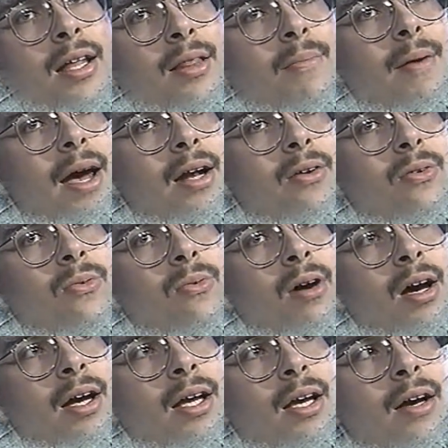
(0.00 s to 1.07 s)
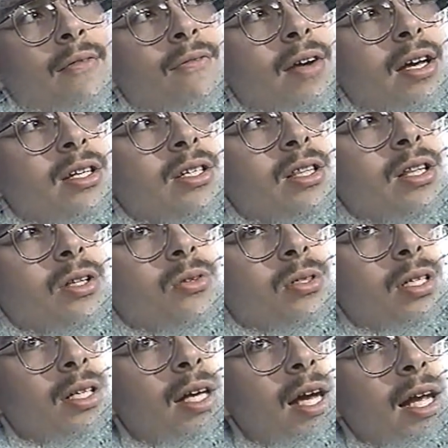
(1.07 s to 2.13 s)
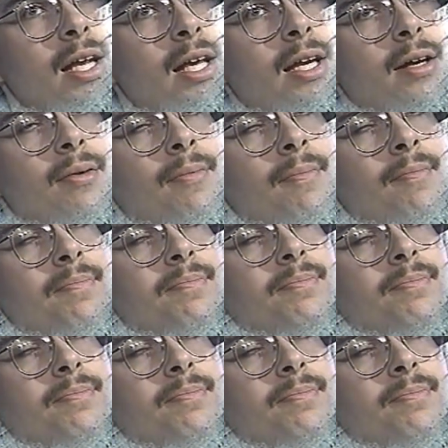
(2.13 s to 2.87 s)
and the battle cry avenged the Lusitania.